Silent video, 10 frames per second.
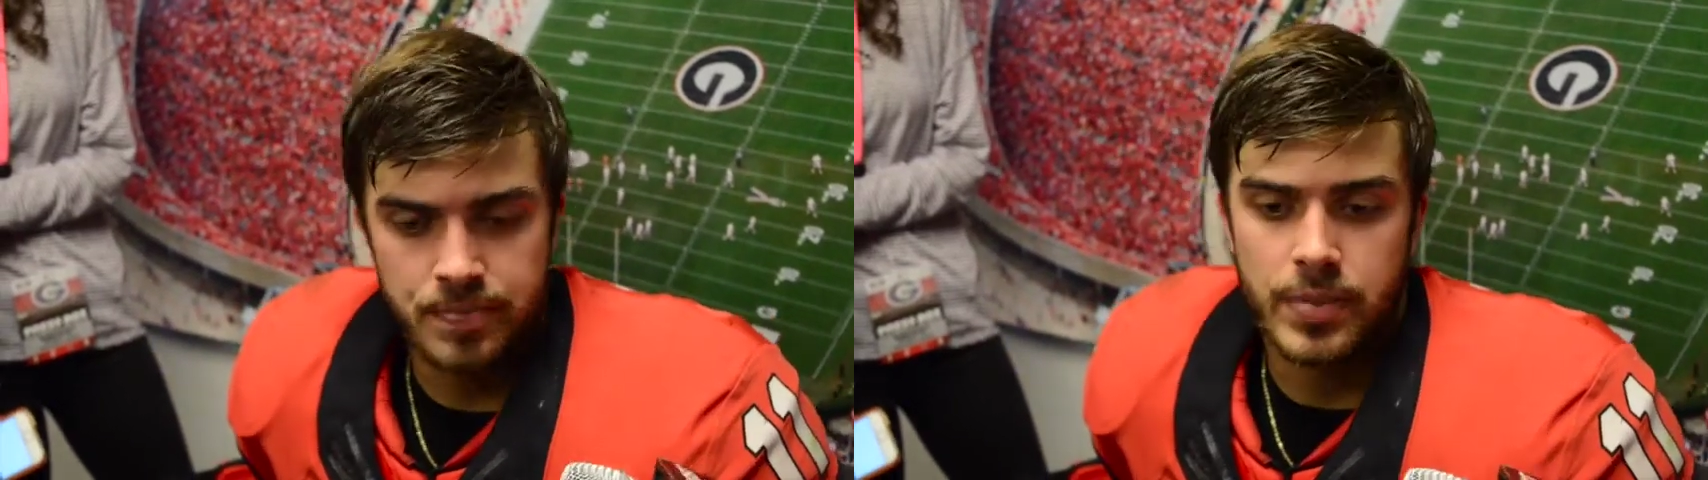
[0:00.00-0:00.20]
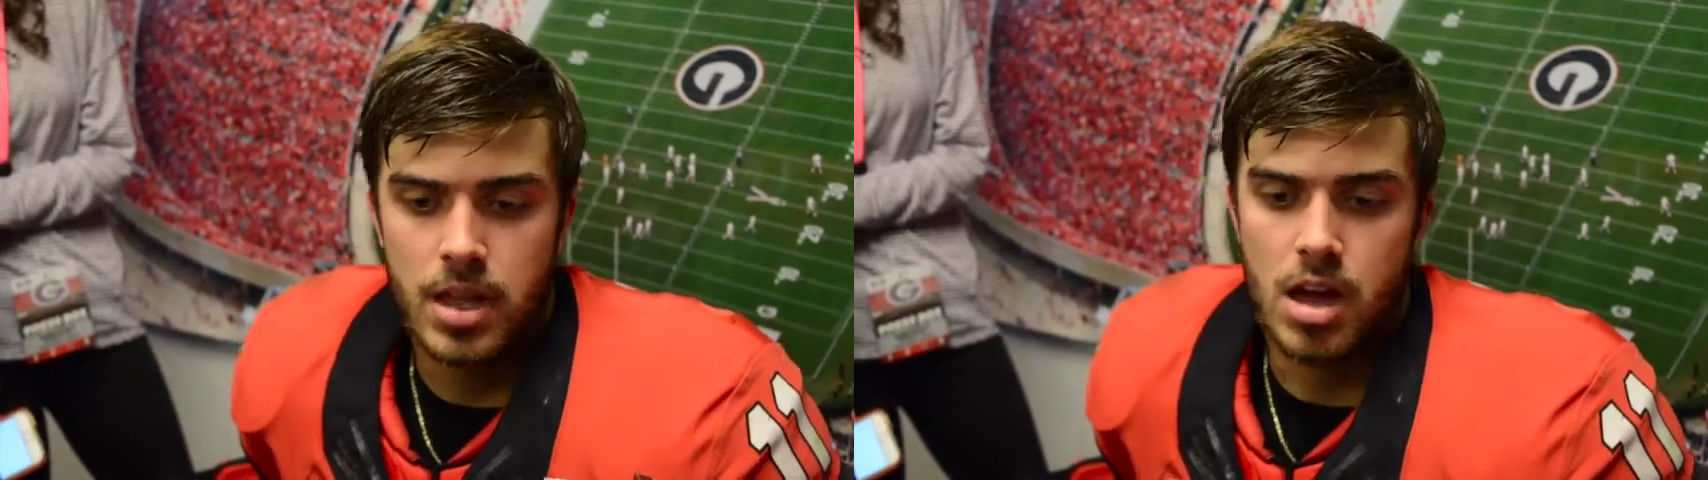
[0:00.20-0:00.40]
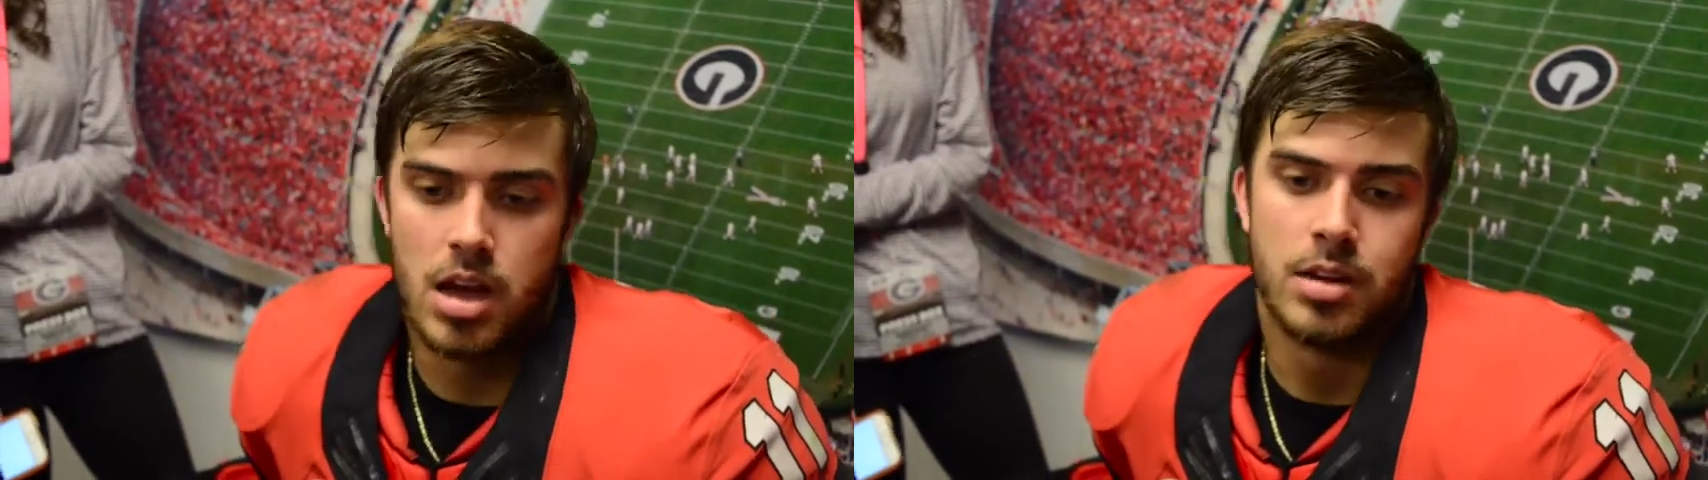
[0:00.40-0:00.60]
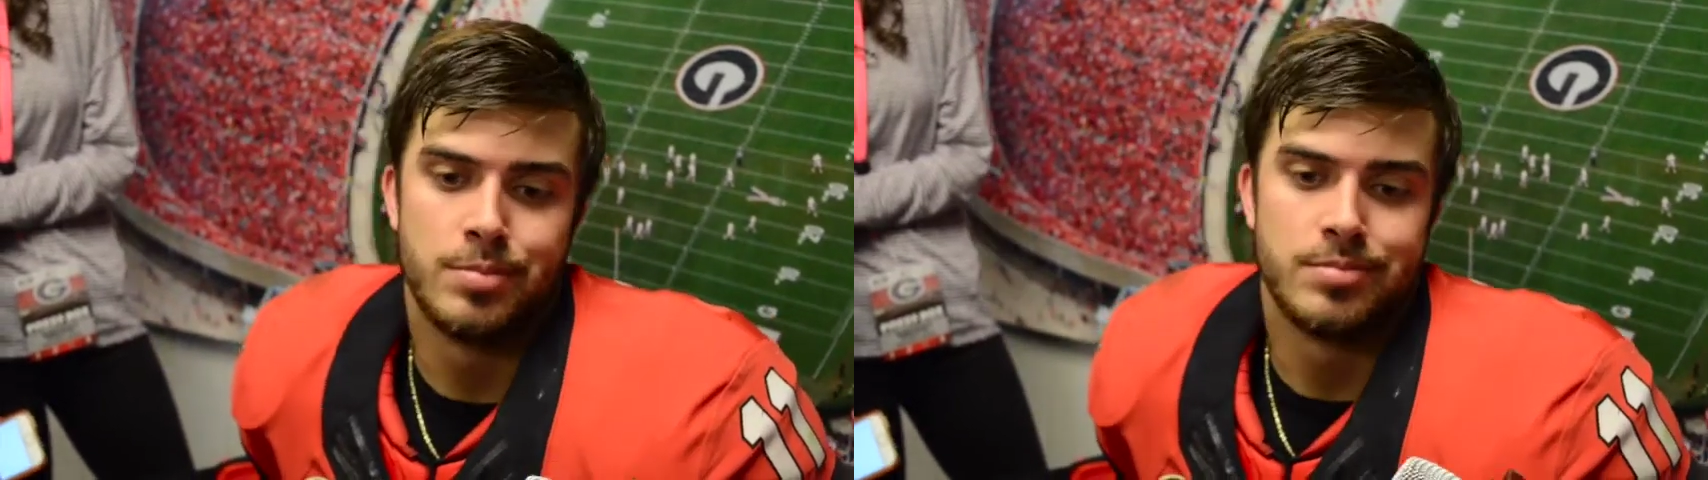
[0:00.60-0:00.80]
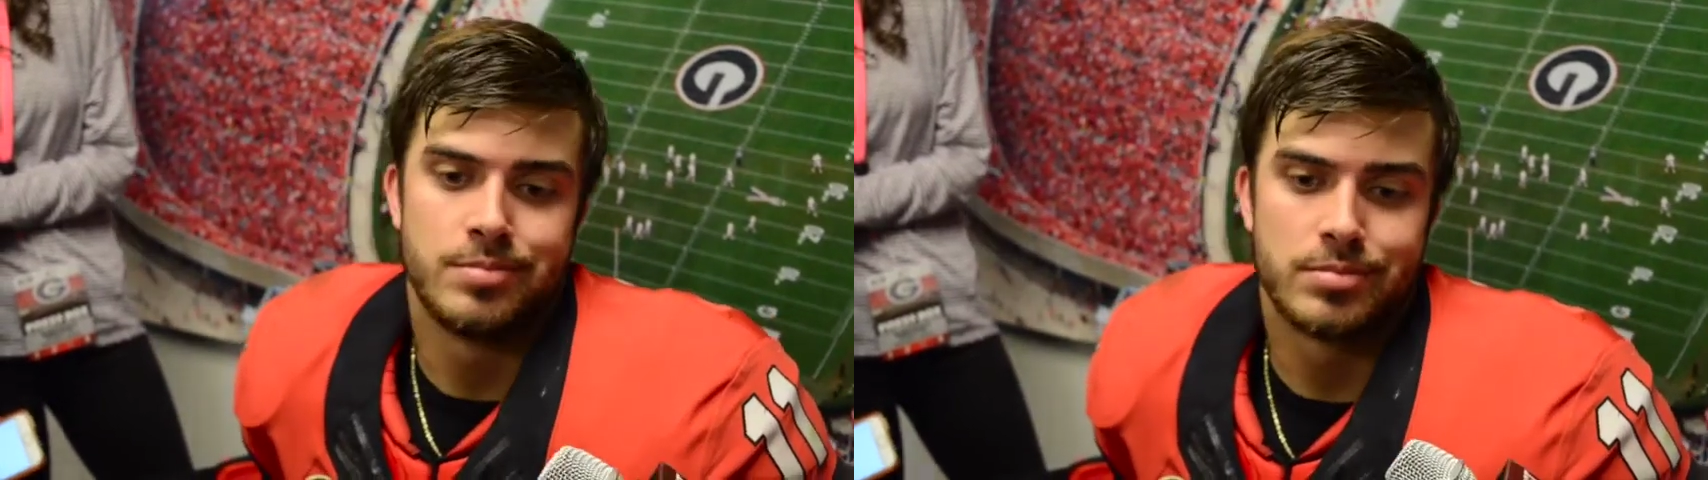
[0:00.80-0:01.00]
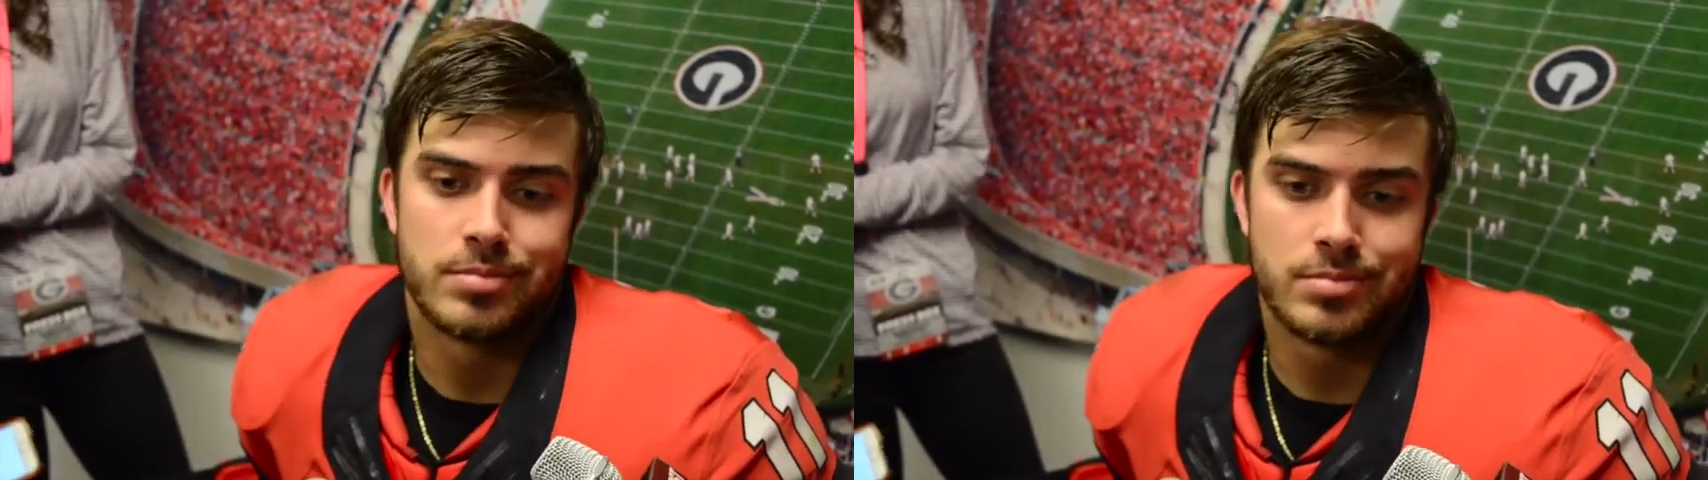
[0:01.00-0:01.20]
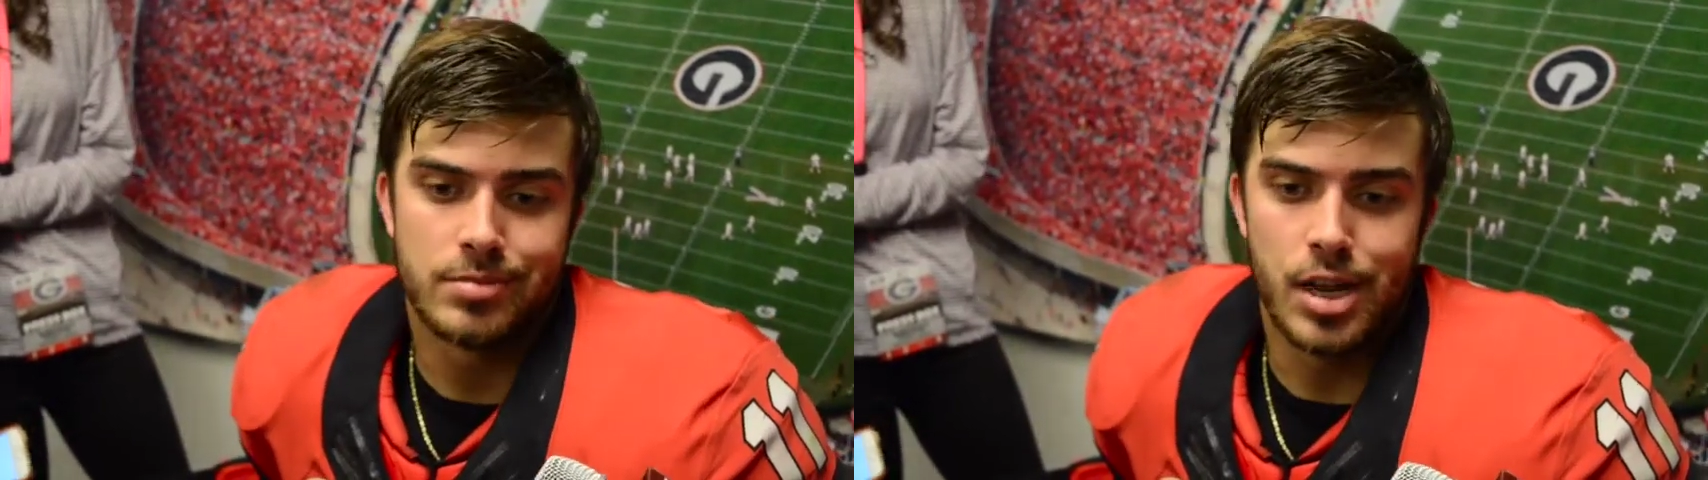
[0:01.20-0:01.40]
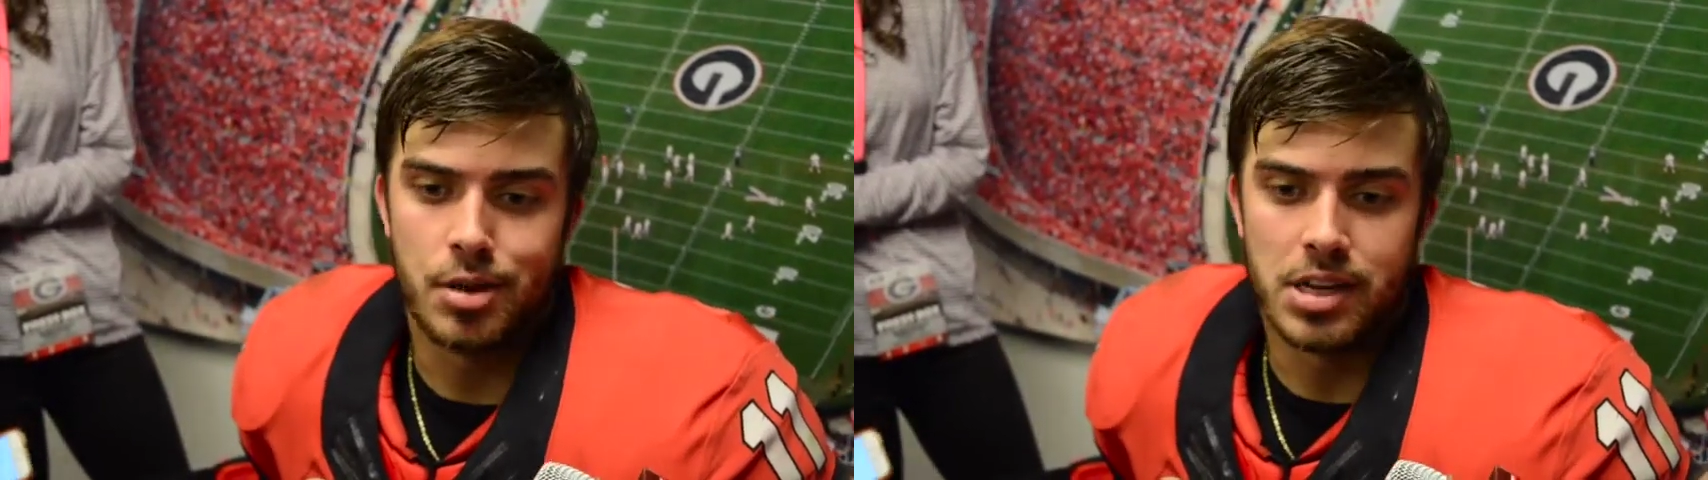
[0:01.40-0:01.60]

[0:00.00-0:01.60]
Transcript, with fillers: Uh, you know,